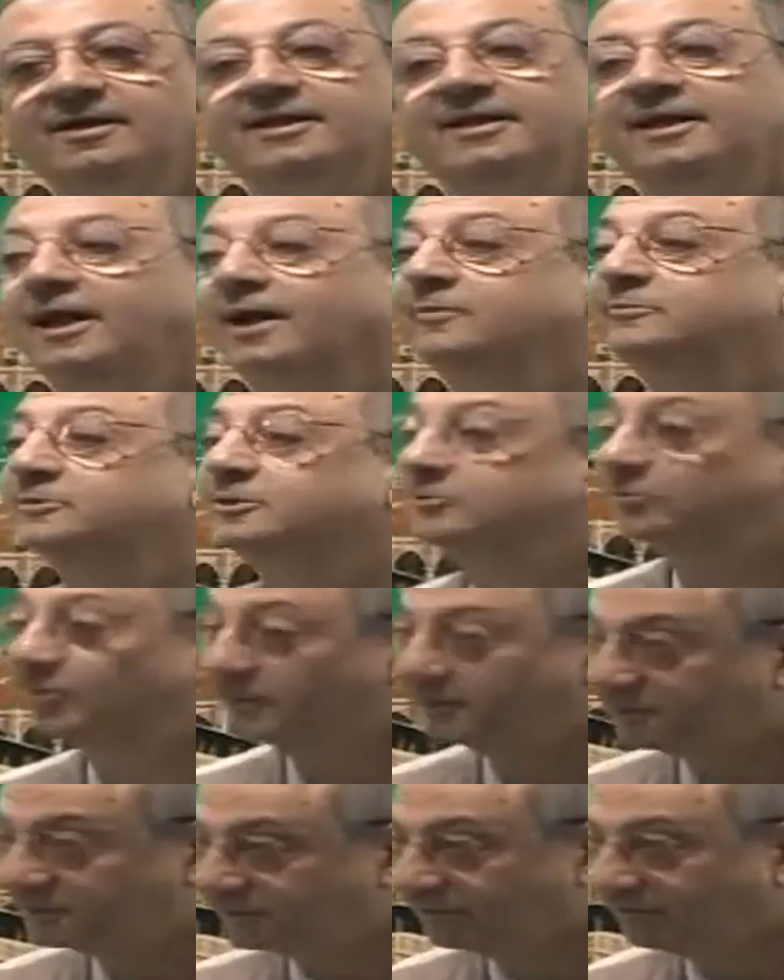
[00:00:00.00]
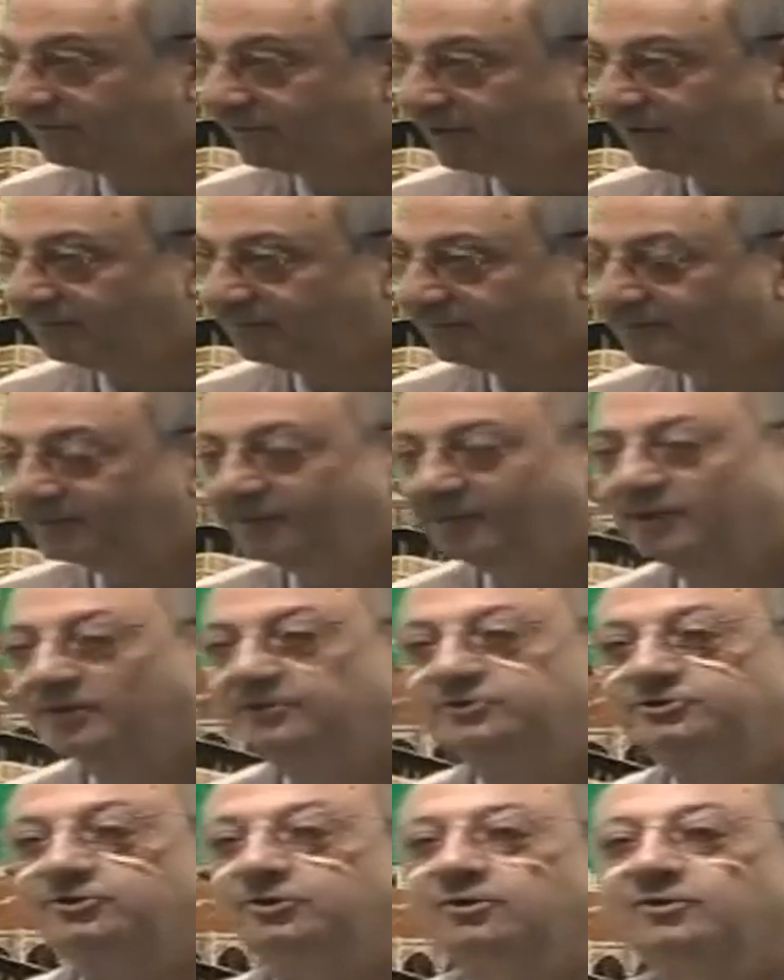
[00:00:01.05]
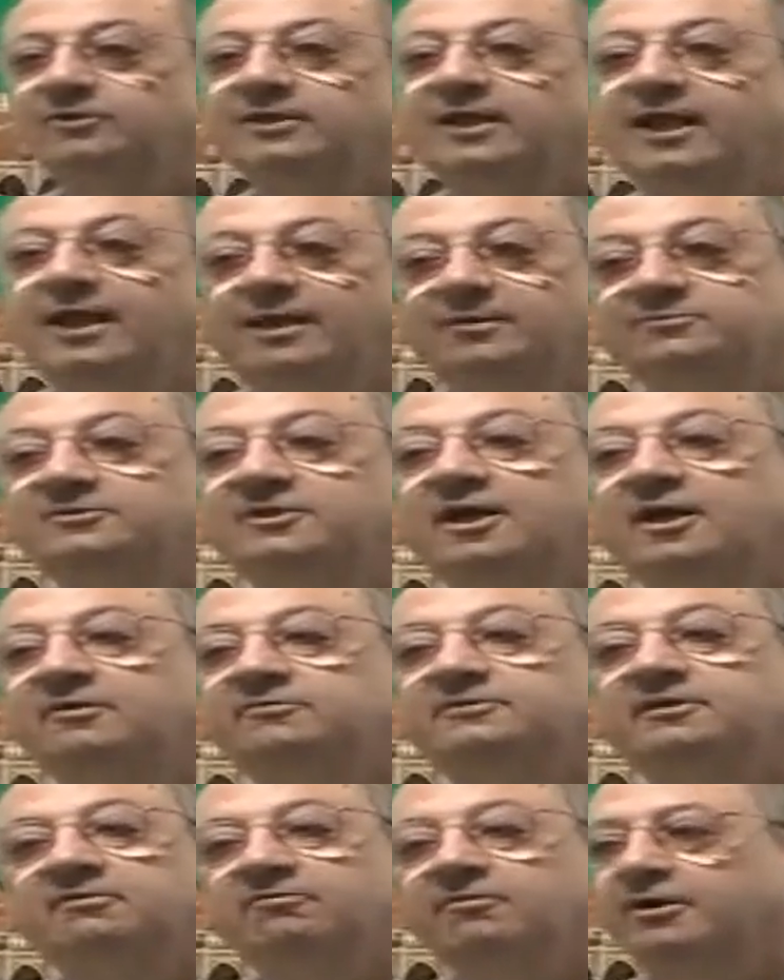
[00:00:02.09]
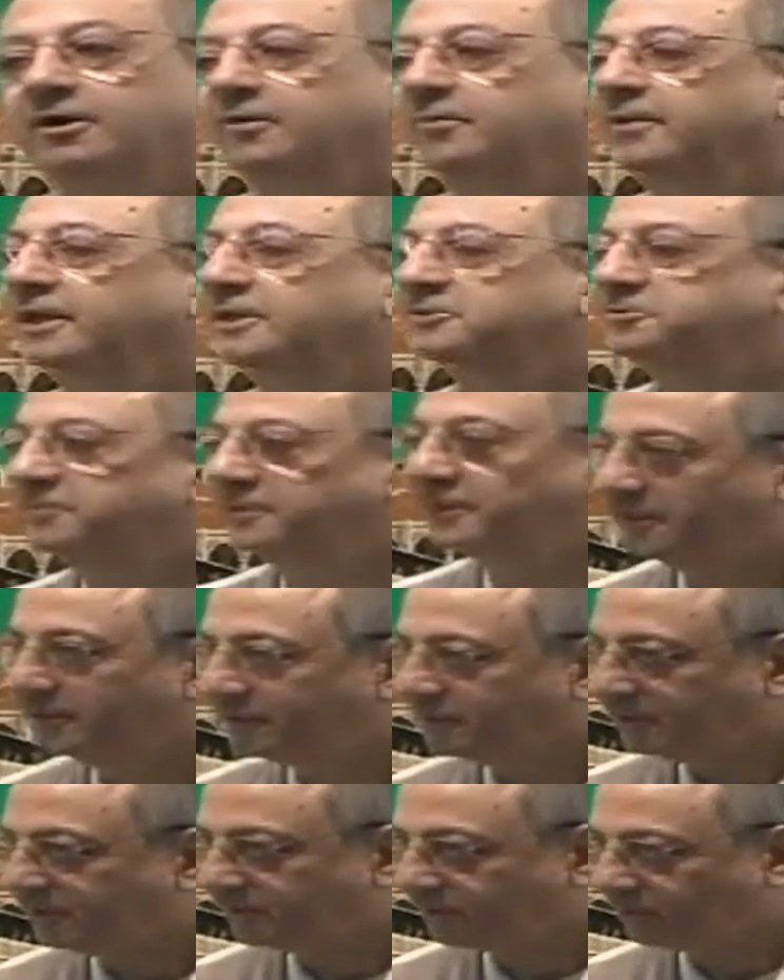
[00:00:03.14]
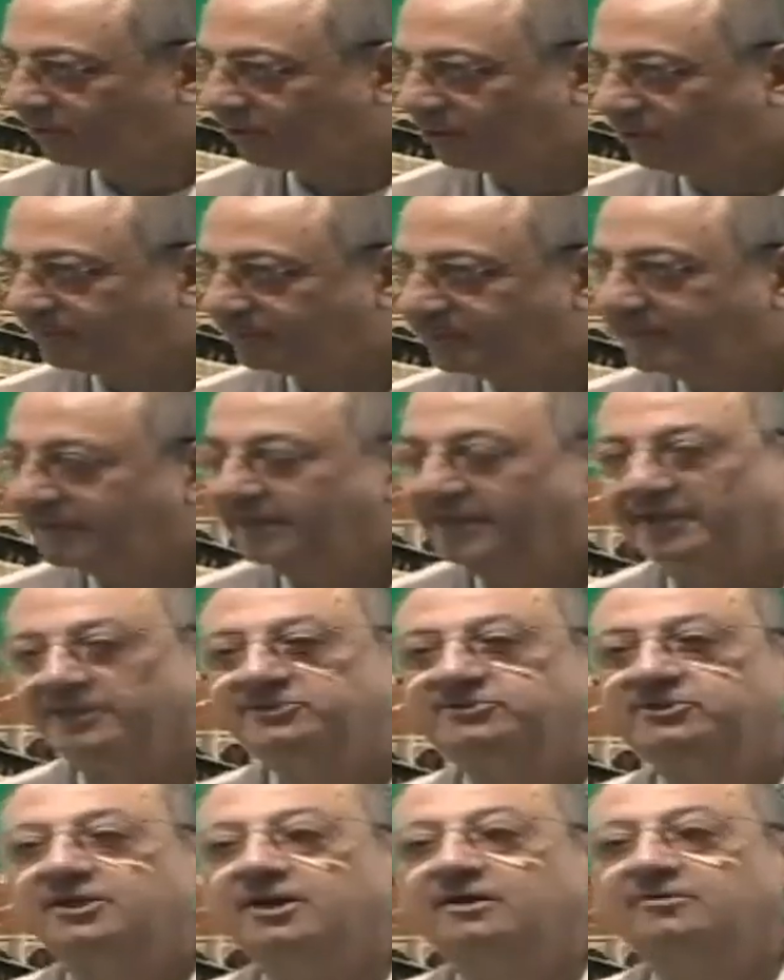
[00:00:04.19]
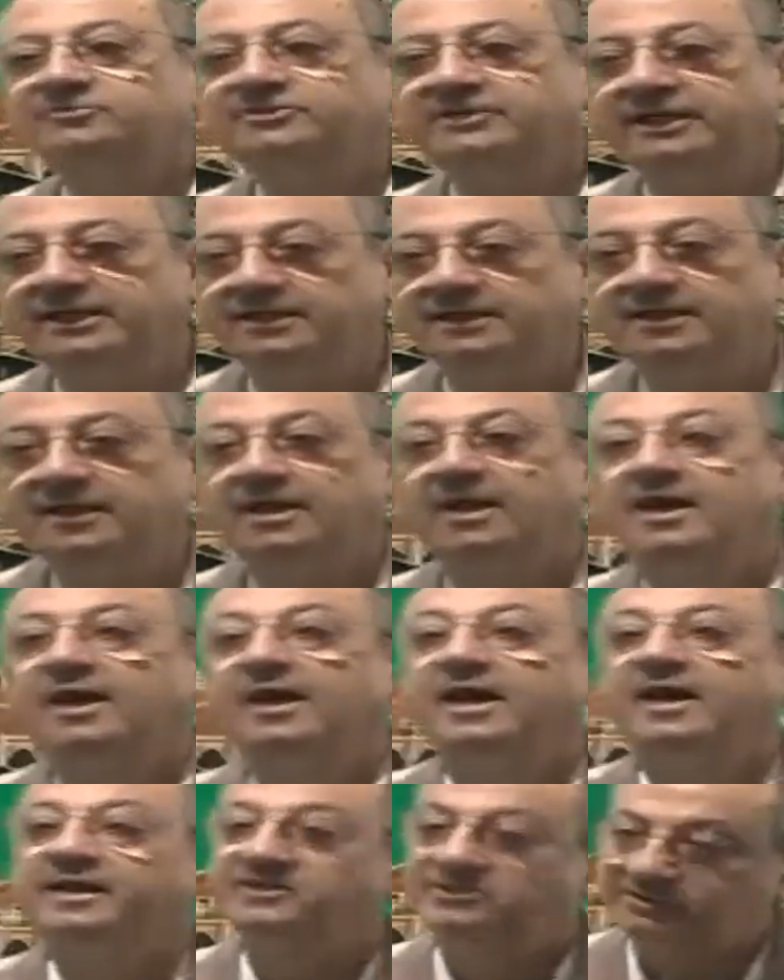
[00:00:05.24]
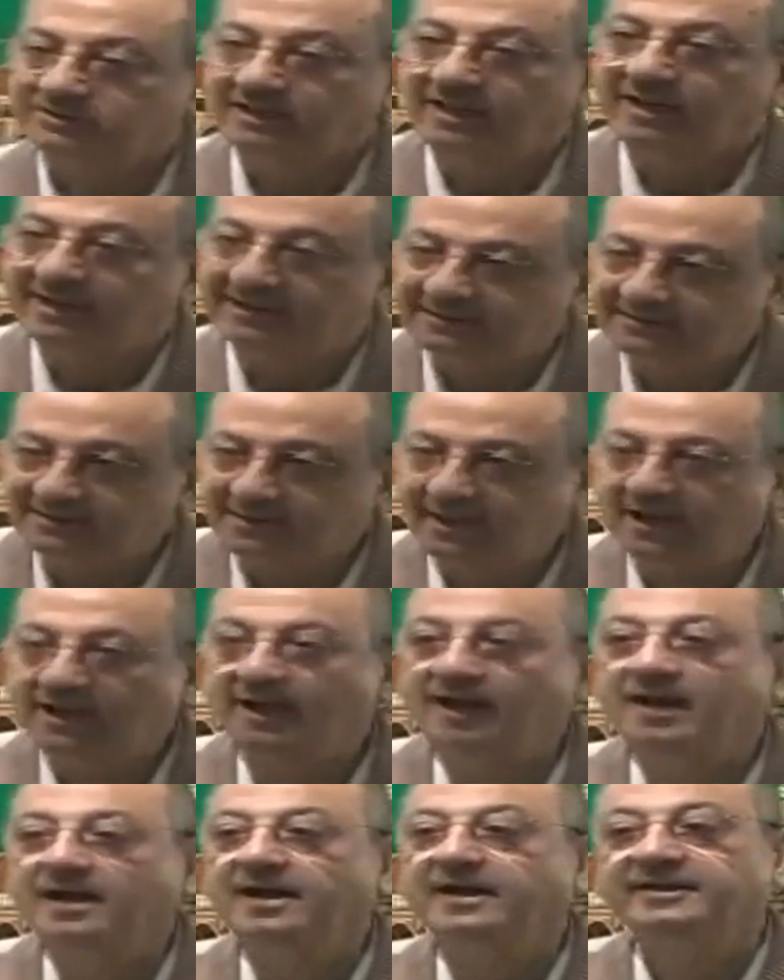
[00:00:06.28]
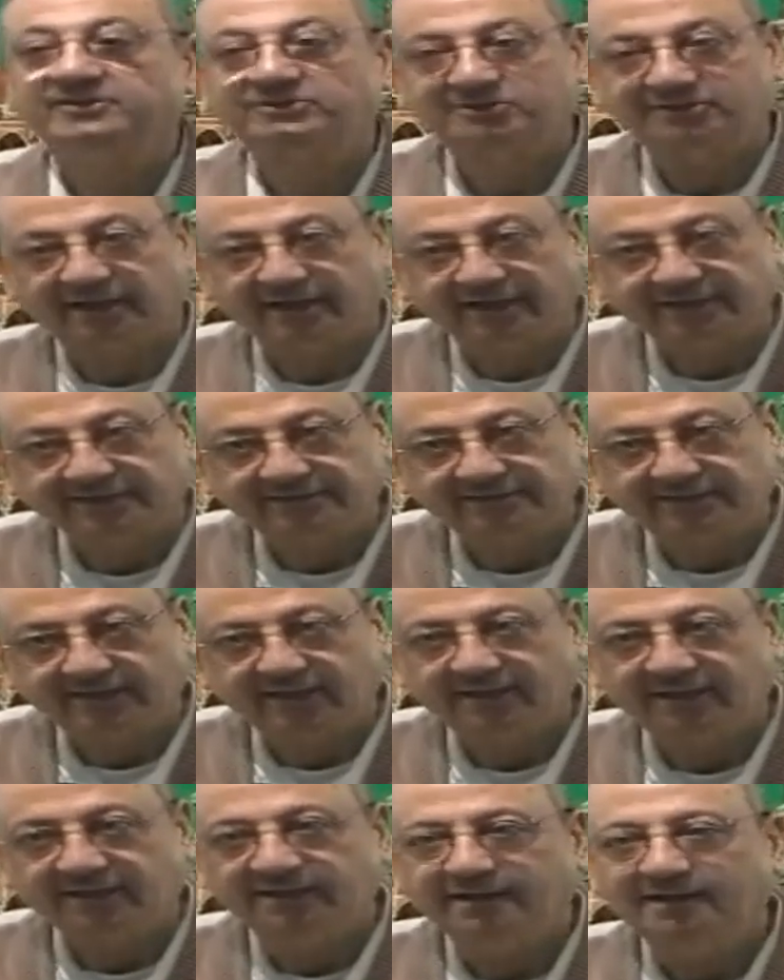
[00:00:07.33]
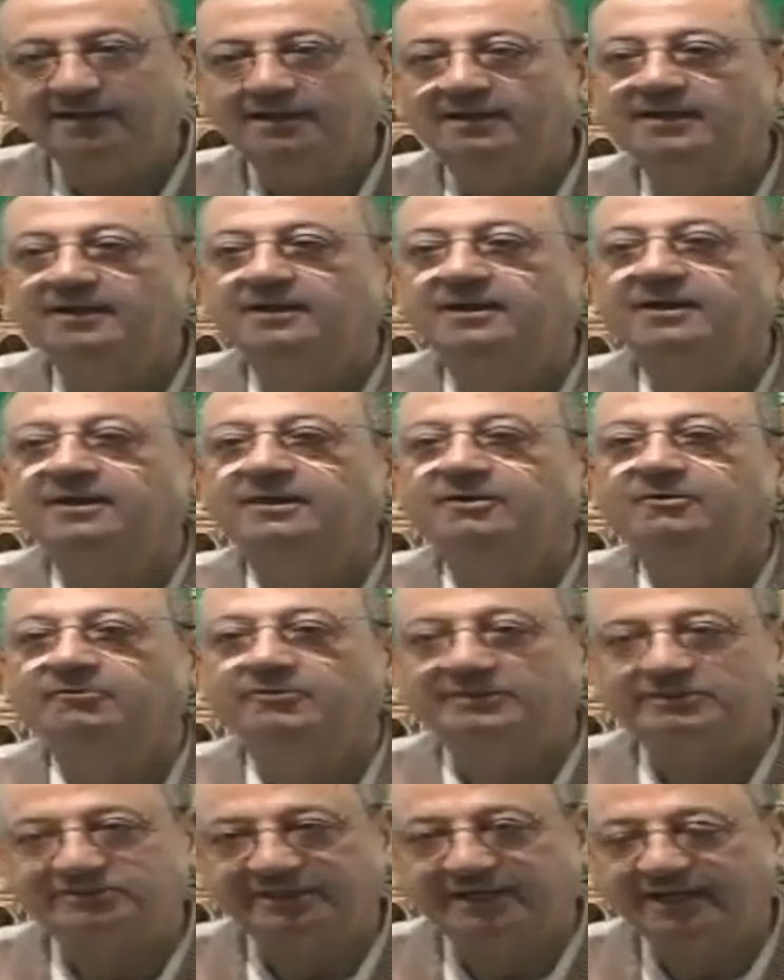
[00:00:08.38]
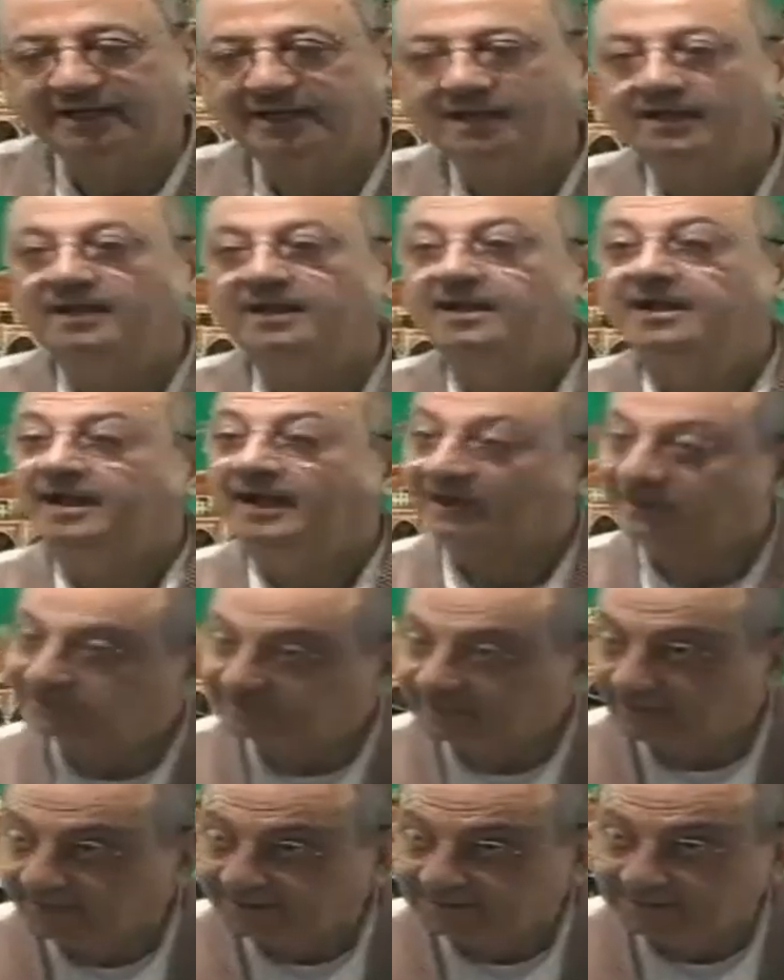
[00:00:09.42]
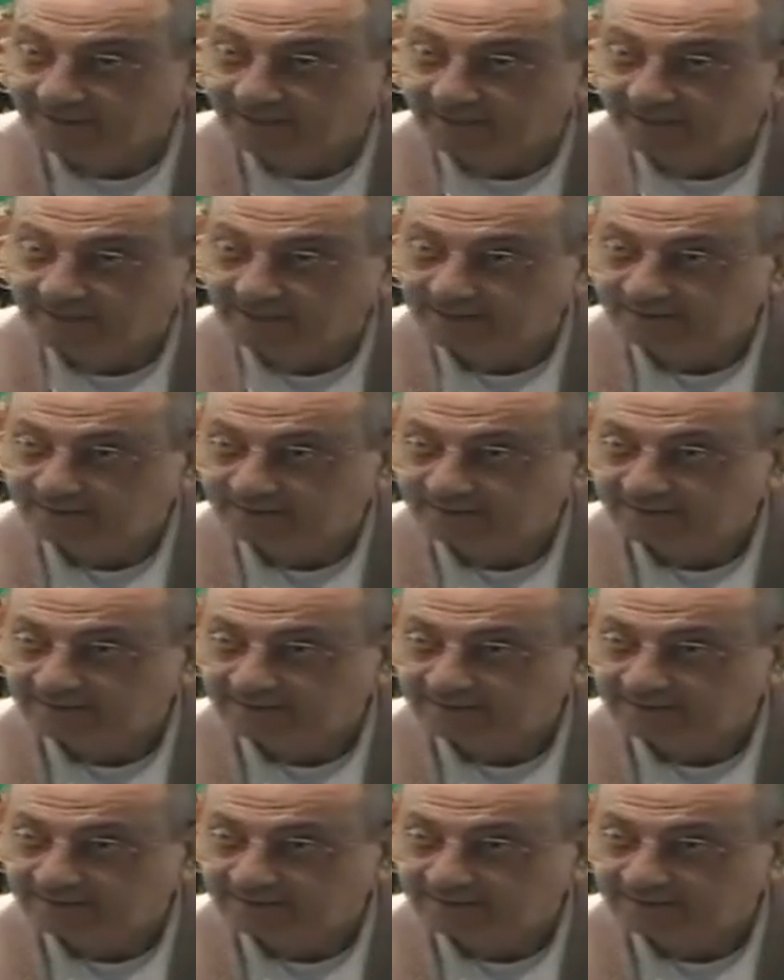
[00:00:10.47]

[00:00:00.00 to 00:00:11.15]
Hamzatul Istifam. So the Hamza of the verb has been dropped. Instead of saying Ashtaraita, Ashtaraita, we say Ashtaraita,